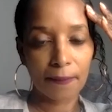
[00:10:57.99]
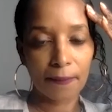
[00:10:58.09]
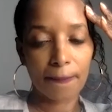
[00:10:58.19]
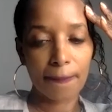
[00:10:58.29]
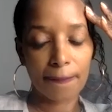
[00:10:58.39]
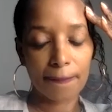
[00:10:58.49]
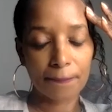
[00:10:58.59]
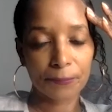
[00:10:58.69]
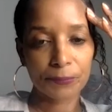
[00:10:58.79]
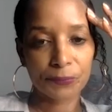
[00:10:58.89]

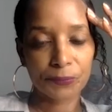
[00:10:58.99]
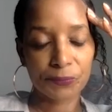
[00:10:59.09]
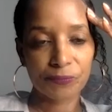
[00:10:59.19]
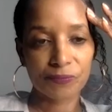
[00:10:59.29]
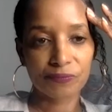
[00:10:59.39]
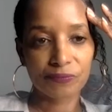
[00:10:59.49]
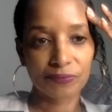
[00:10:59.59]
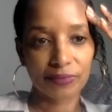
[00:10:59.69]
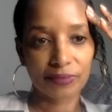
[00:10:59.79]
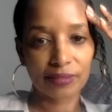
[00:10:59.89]

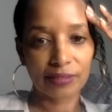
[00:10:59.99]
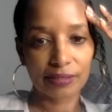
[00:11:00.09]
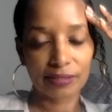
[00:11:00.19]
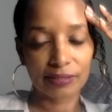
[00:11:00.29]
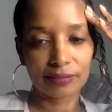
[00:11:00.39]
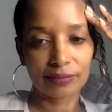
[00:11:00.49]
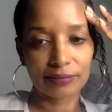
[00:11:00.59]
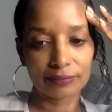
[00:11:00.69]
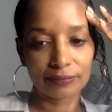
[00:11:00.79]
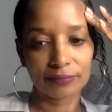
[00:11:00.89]

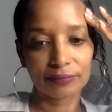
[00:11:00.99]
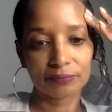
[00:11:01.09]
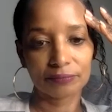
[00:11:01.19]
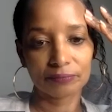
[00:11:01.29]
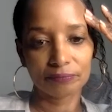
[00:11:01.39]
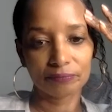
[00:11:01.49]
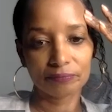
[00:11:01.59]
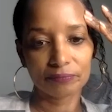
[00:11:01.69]
[no speech]